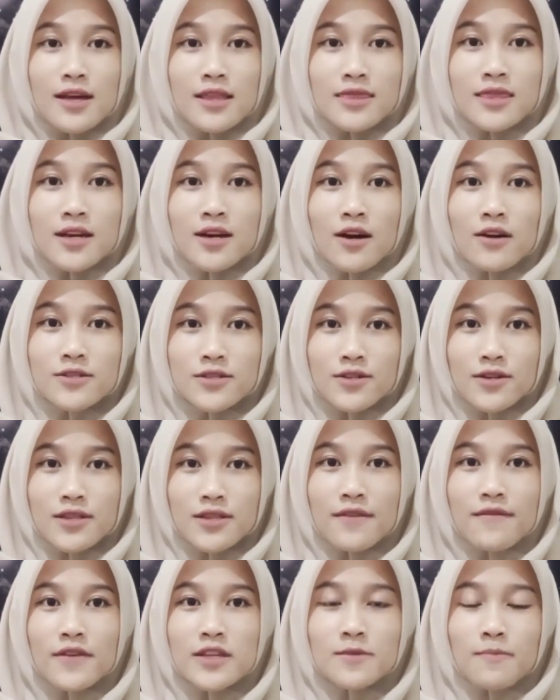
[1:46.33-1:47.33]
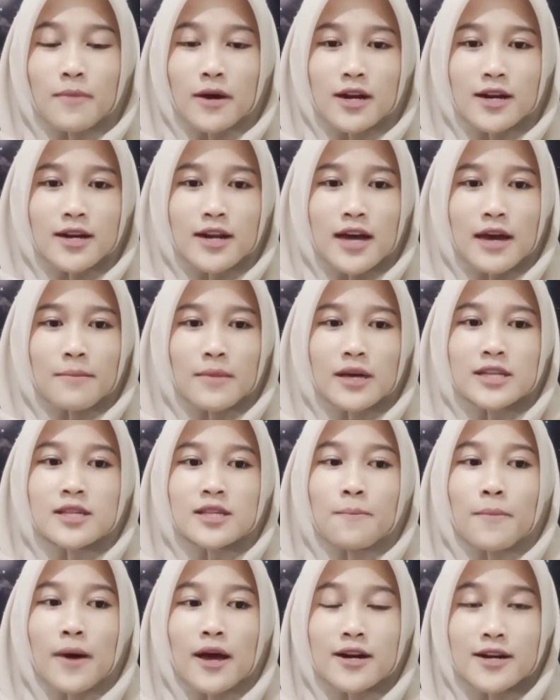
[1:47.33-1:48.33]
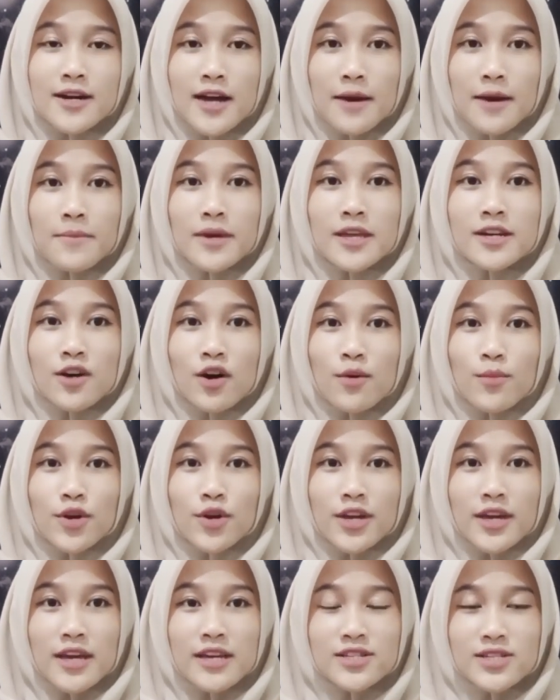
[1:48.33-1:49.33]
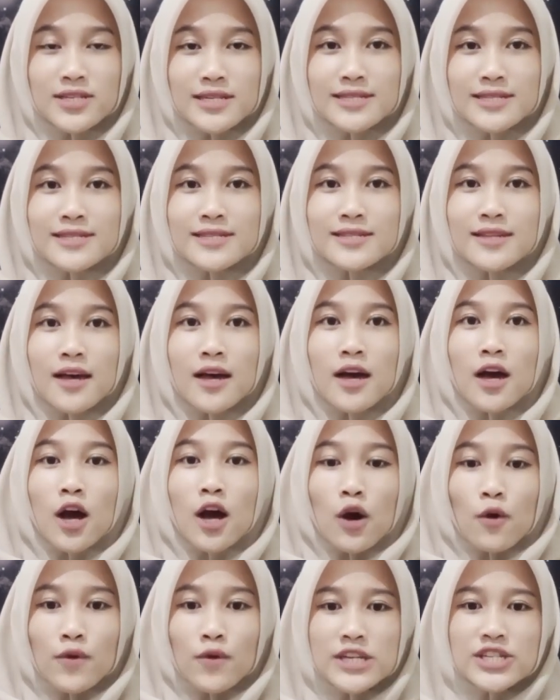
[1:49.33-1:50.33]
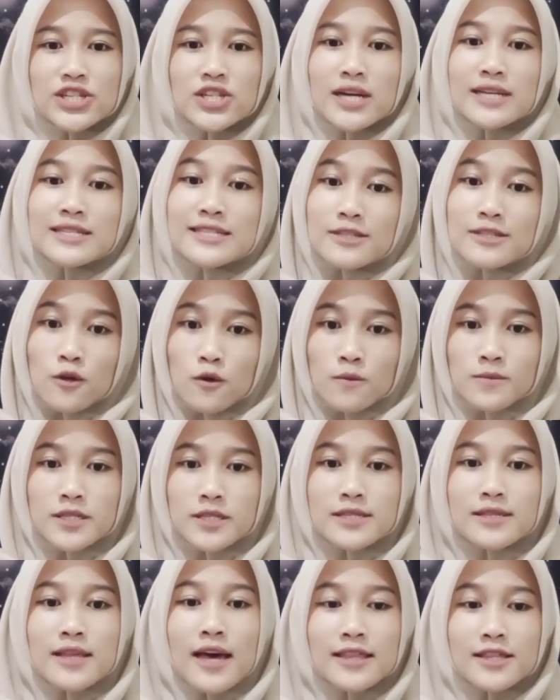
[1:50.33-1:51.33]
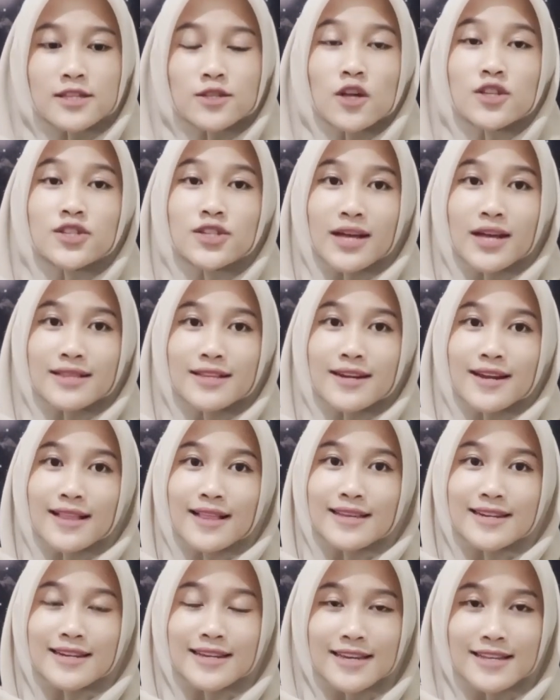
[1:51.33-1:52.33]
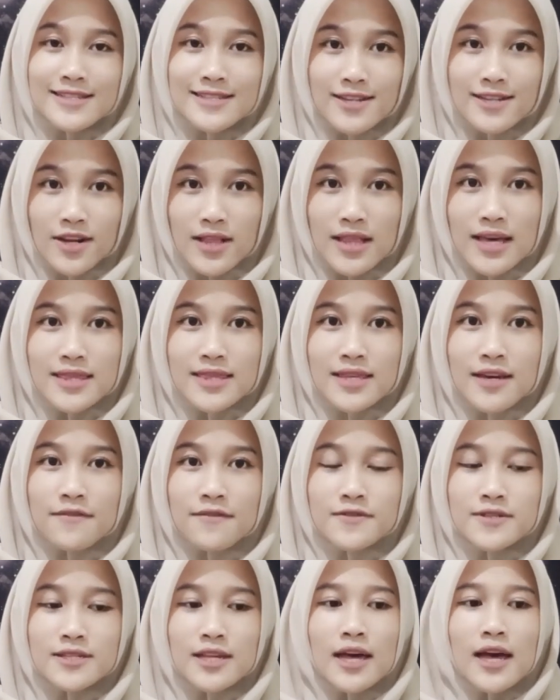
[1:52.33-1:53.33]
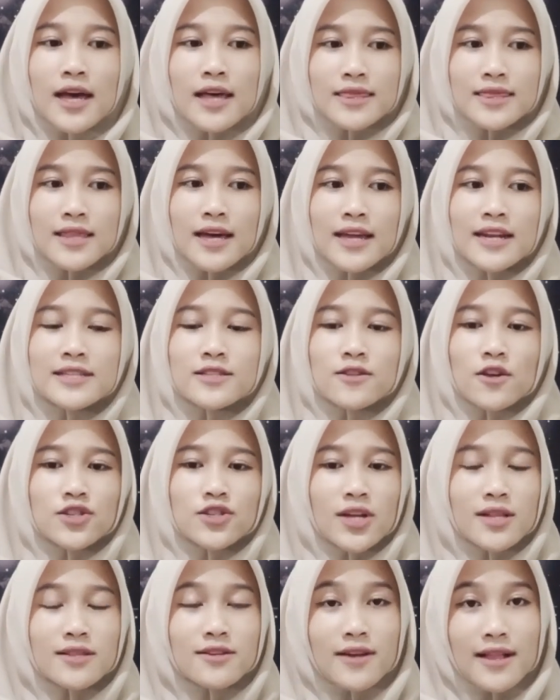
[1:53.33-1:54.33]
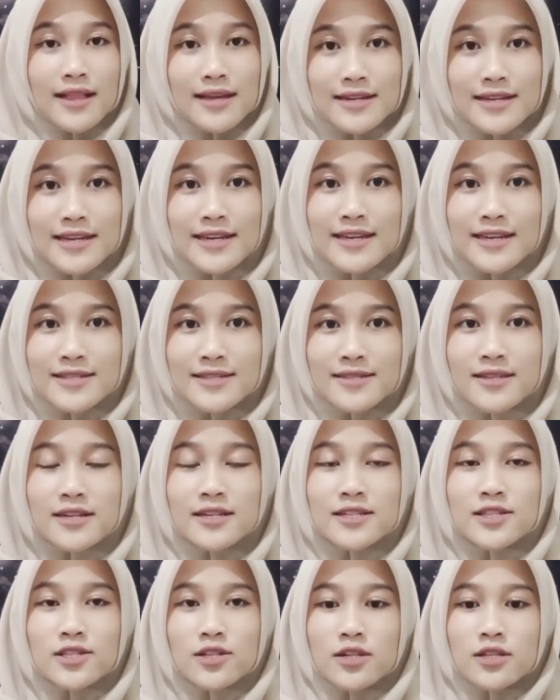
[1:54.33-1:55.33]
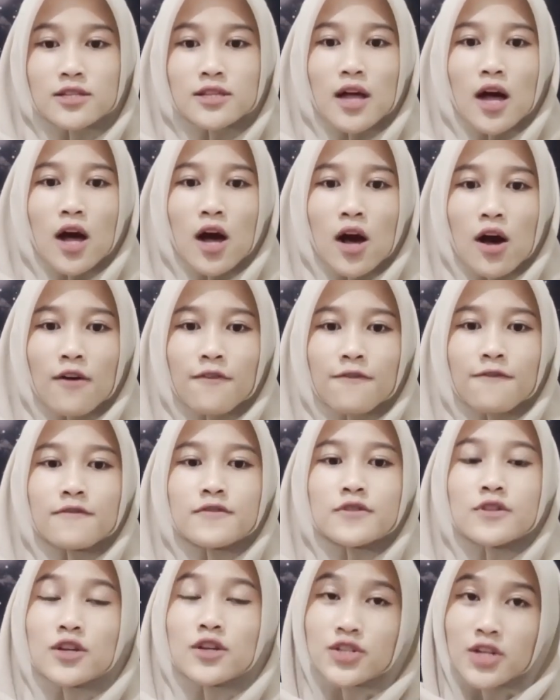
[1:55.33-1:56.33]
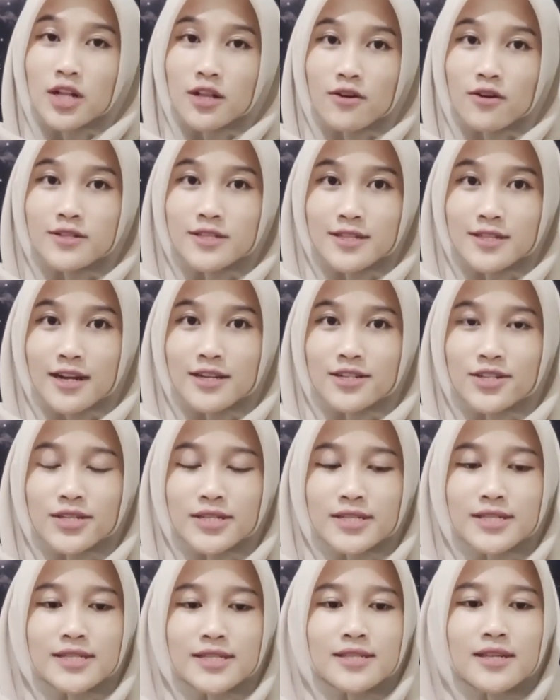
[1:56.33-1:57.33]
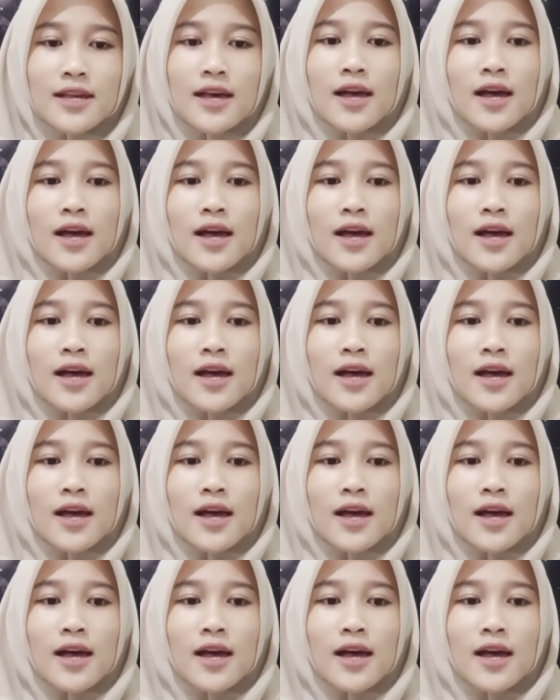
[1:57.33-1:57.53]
The constructivist paradigm is a paradigm in communications which assumes that social reality is relative. That is, social reality is the result of social constructions.